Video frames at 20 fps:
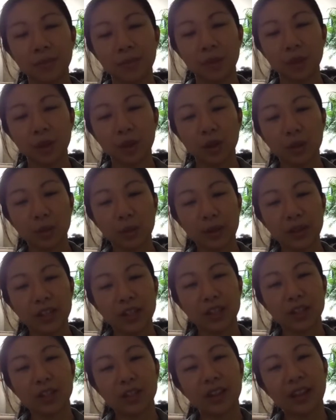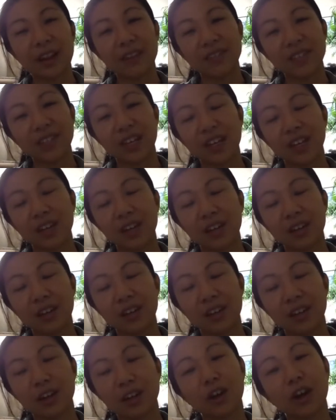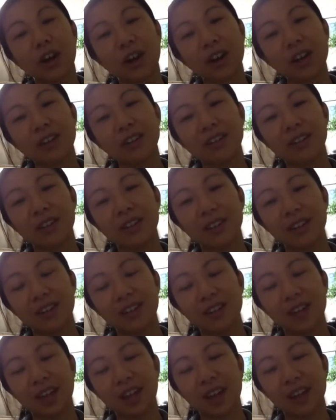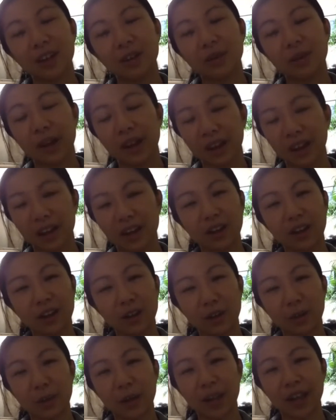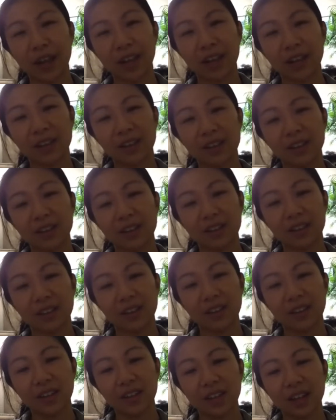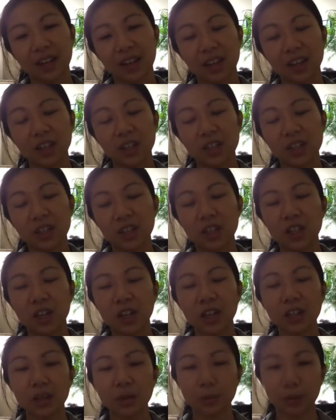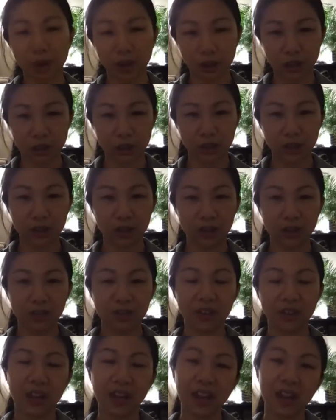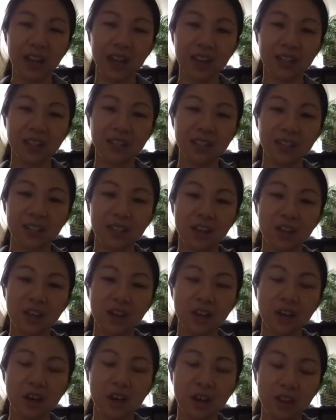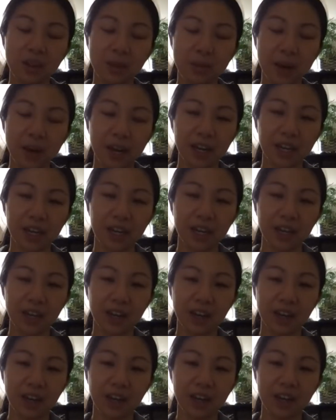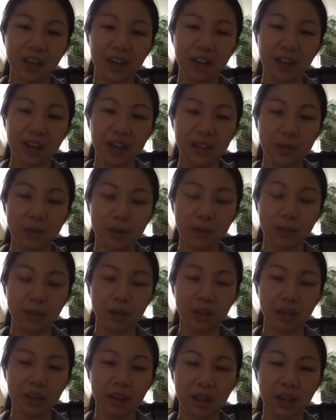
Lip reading: You can place your left hand on your heart and your right hand on your belly. And just a gentle pressure of the hands on the body here as we breathe.